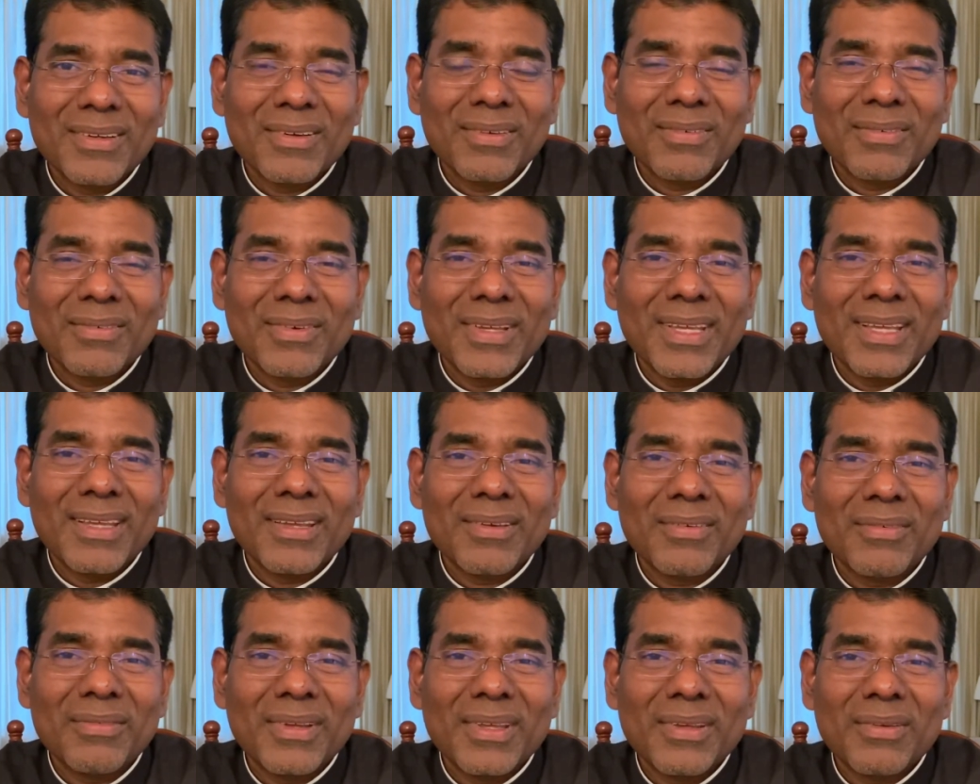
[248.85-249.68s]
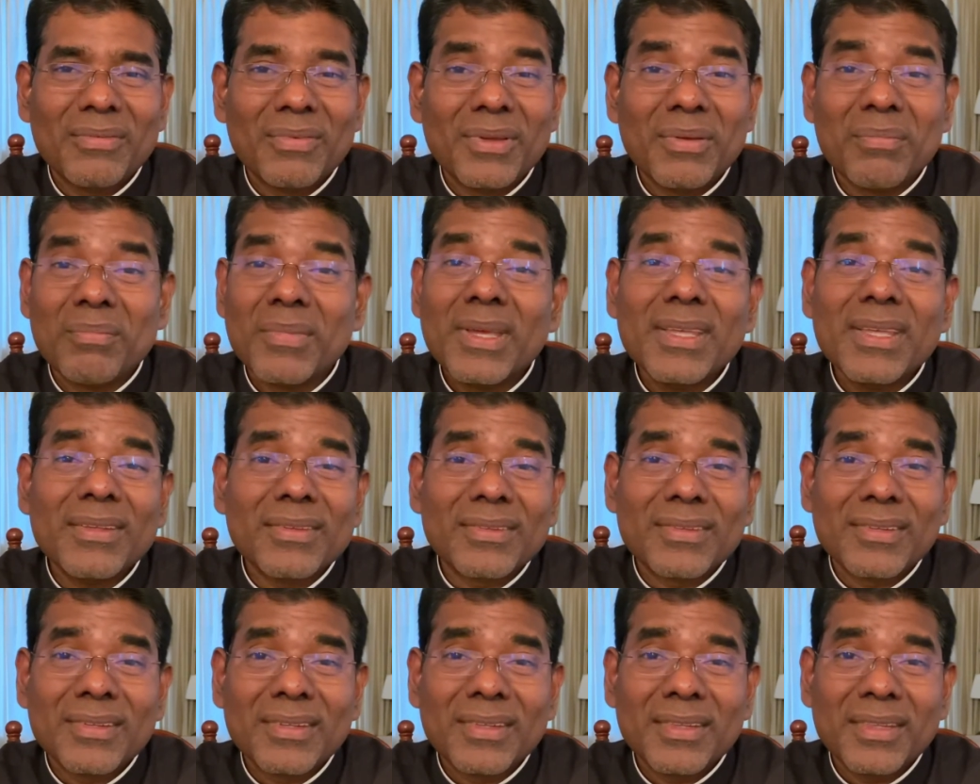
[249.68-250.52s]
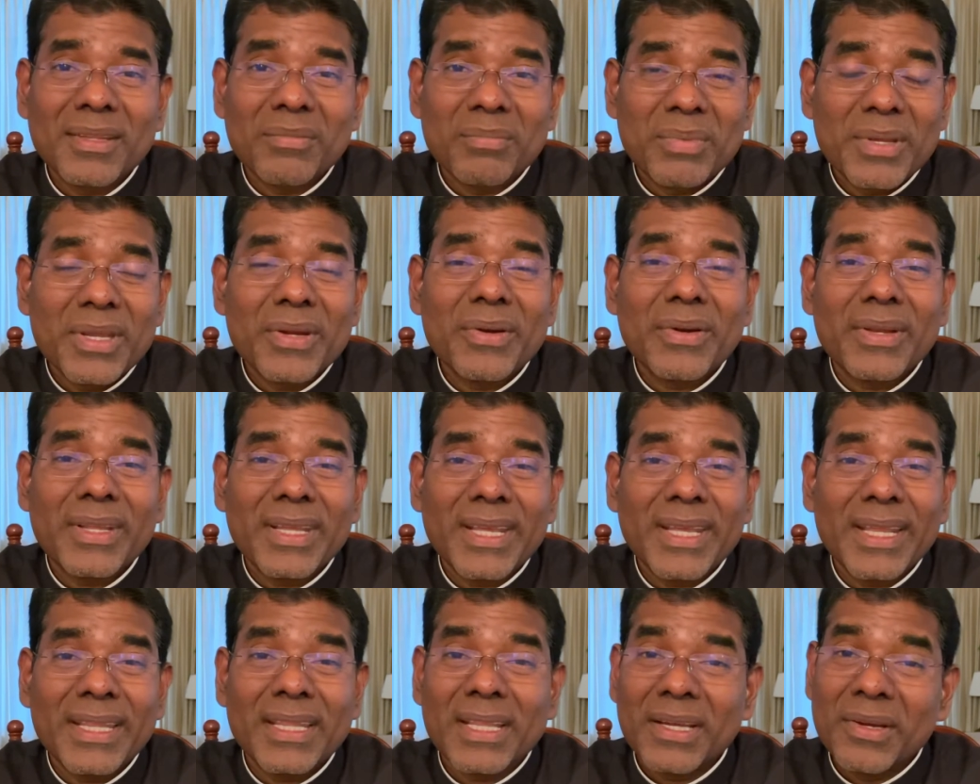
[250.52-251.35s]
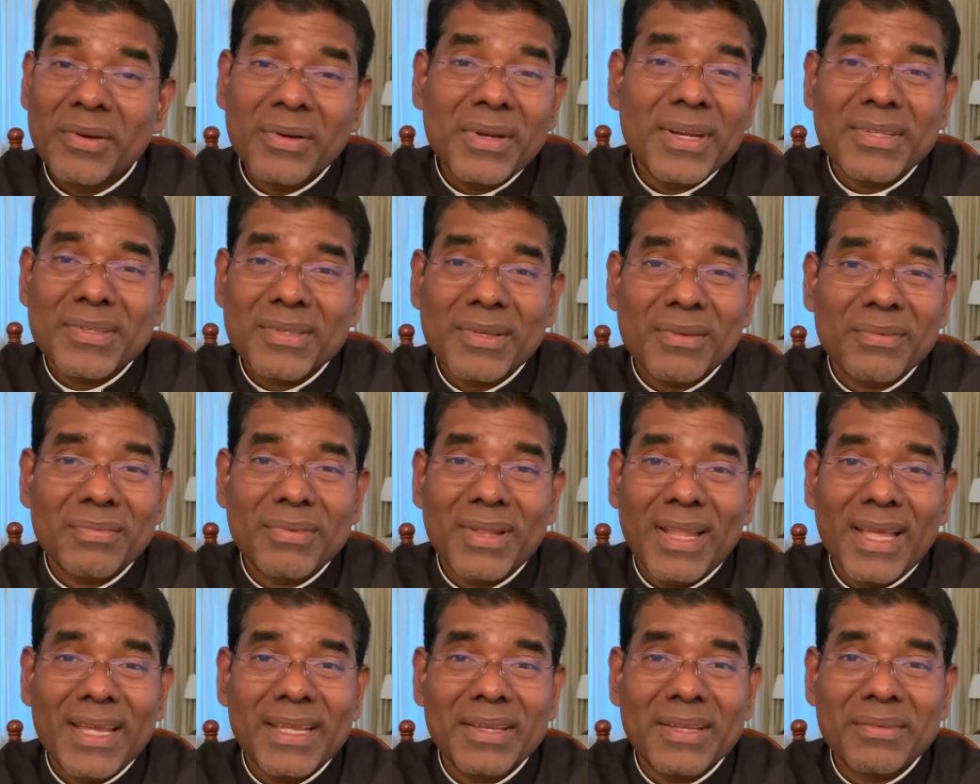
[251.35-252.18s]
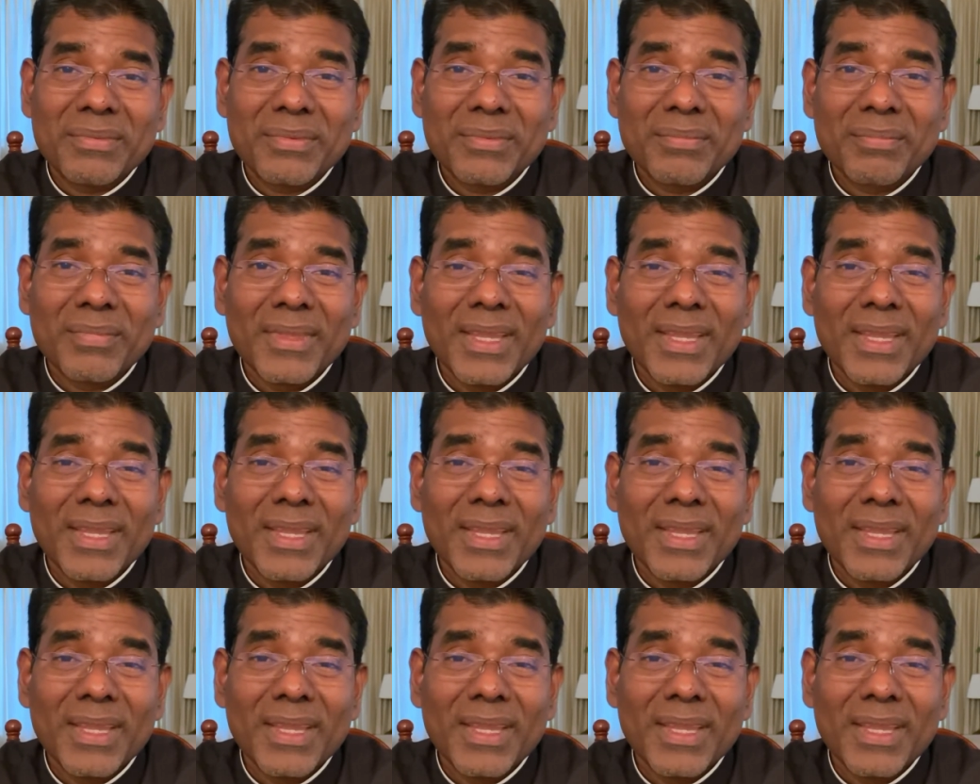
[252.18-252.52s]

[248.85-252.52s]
We, we, we miss the beauty and the goodness of life.